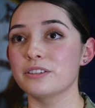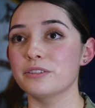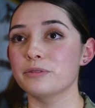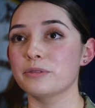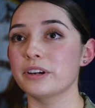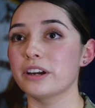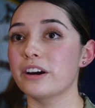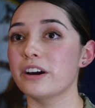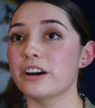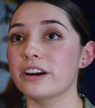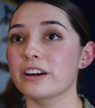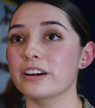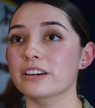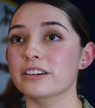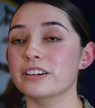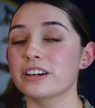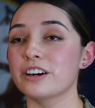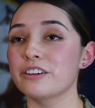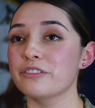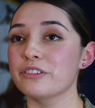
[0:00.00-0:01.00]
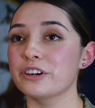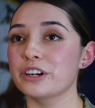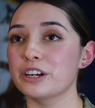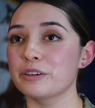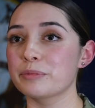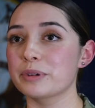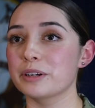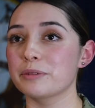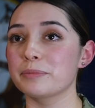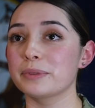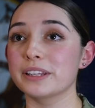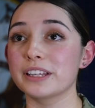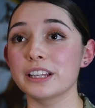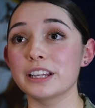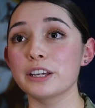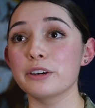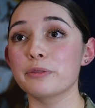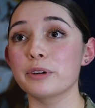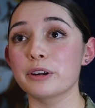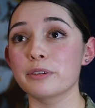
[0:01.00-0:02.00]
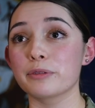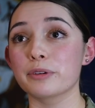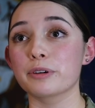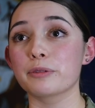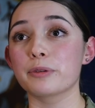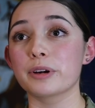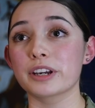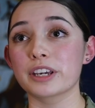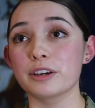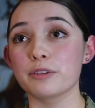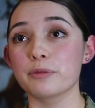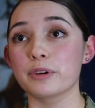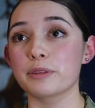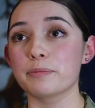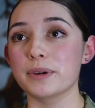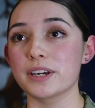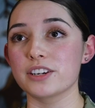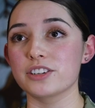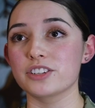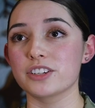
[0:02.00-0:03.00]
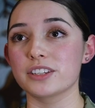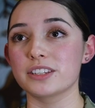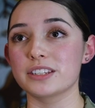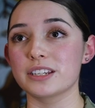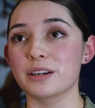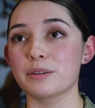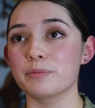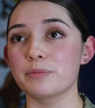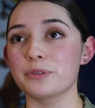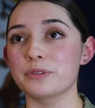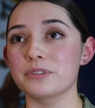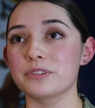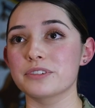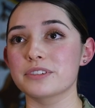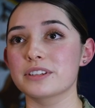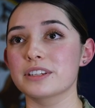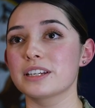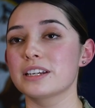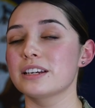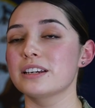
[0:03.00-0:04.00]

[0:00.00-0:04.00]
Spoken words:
We are covered up completely when we're working with patient samples.